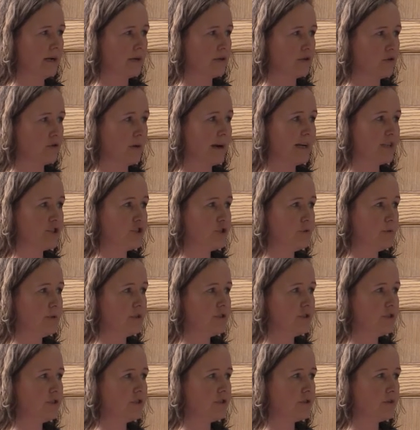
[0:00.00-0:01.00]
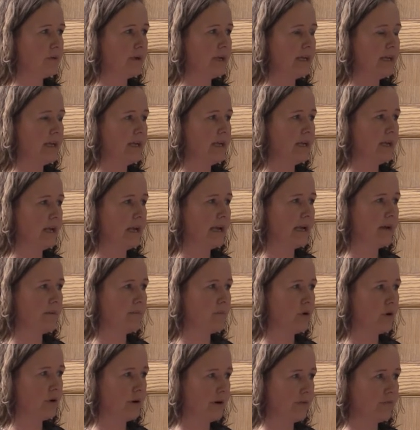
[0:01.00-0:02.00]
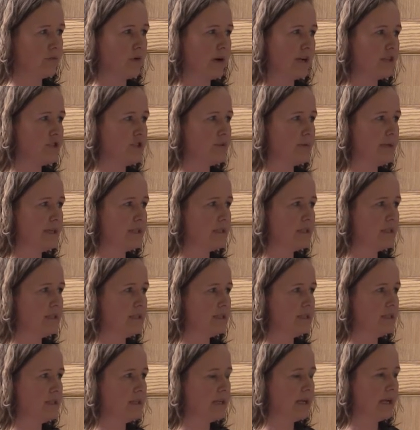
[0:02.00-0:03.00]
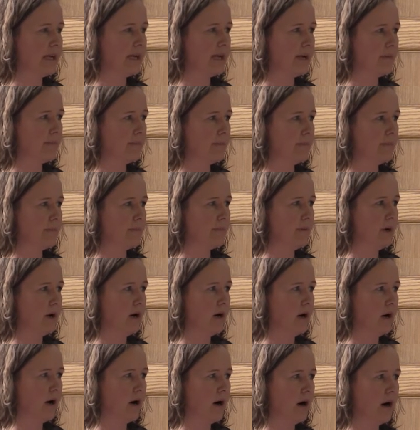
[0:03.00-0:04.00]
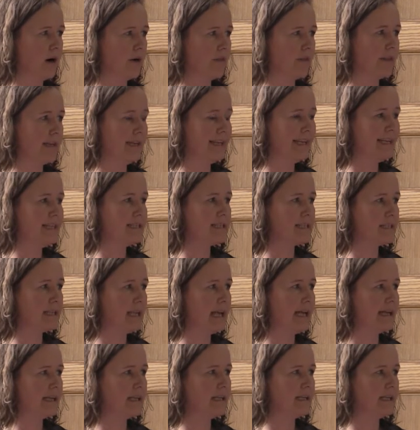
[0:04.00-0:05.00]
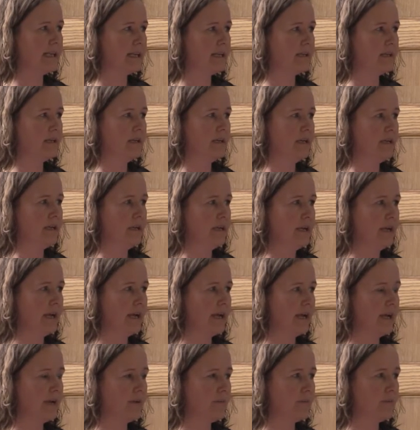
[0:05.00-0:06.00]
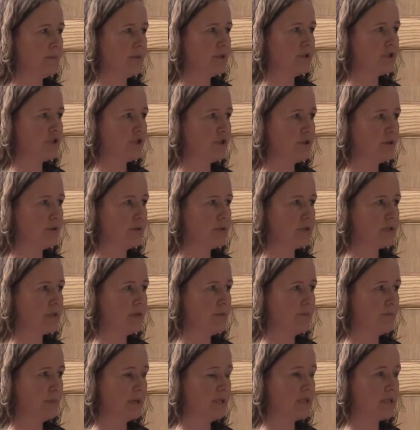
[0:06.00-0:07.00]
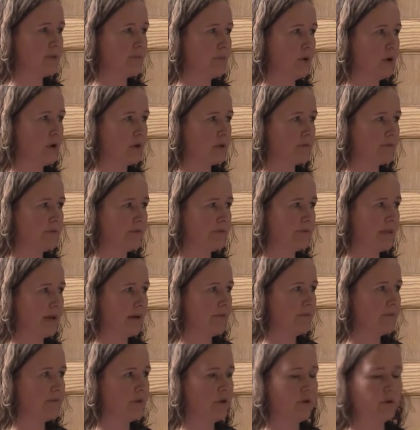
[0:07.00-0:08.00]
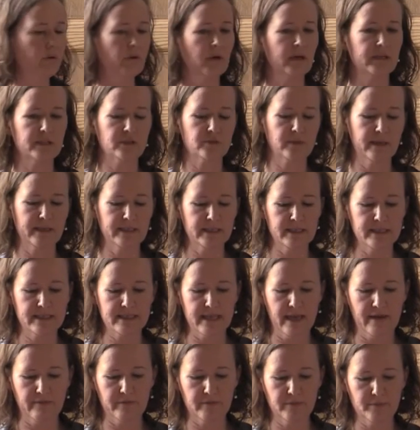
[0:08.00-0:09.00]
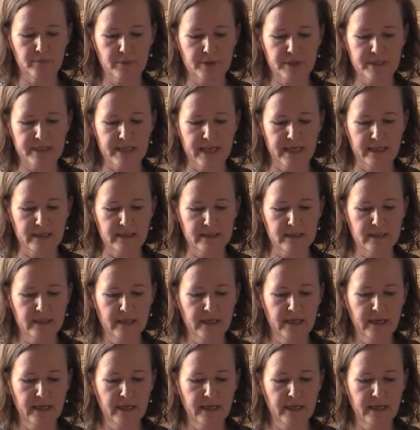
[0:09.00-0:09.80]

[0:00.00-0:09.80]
graduate degree or have graduated are the least likely to be supportive of that view at 27%.